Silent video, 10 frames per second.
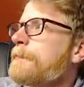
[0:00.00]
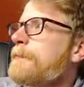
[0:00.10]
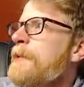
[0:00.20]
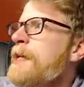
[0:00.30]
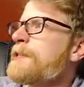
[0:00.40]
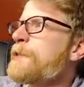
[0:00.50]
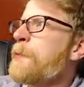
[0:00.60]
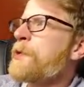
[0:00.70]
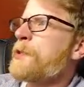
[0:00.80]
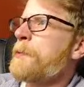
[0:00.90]
It's
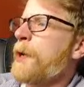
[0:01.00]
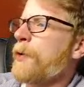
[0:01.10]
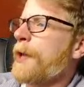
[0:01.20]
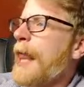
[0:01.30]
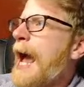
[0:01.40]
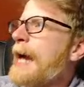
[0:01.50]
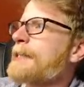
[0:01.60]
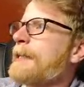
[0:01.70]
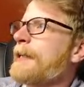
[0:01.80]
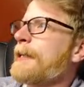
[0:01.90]
supposed to be a
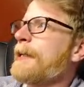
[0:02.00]
relaxing